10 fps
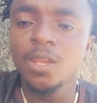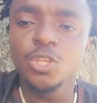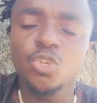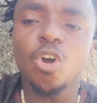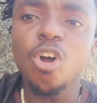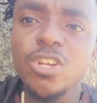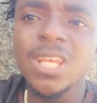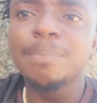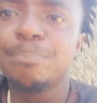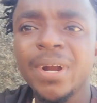So all
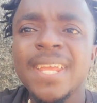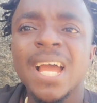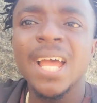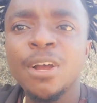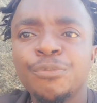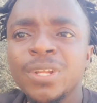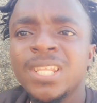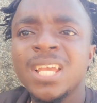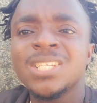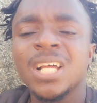their prayer every
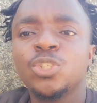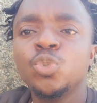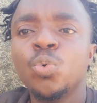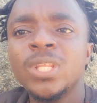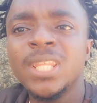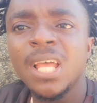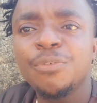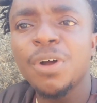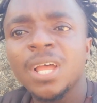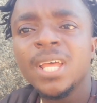day is that you will
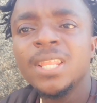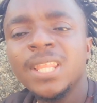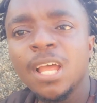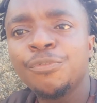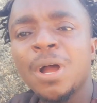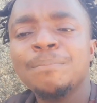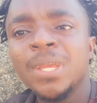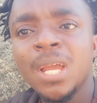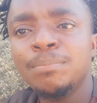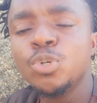never be
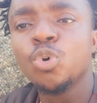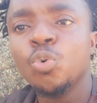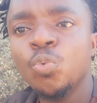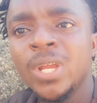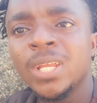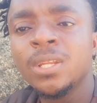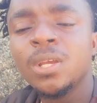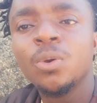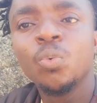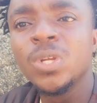able to win
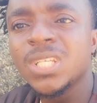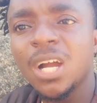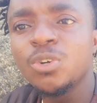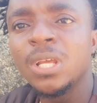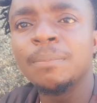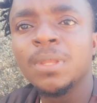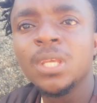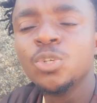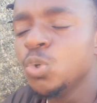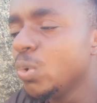without them.
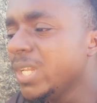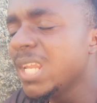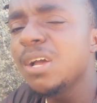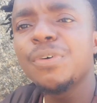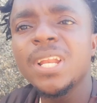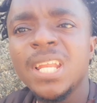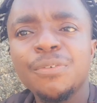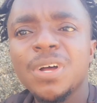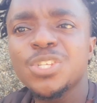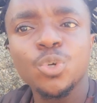You will
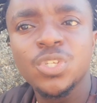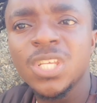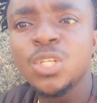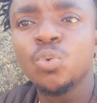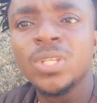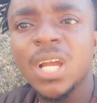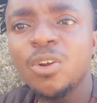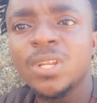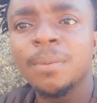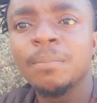never succeed
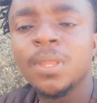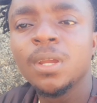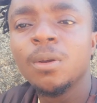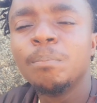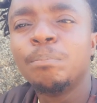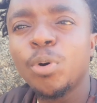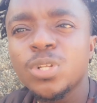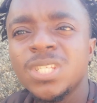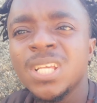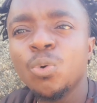without them.
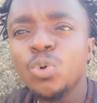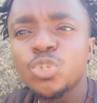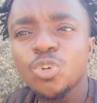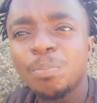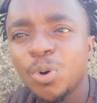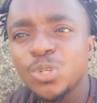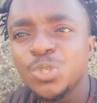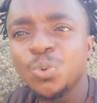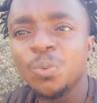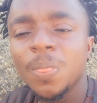But they will support
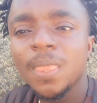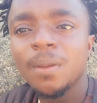you,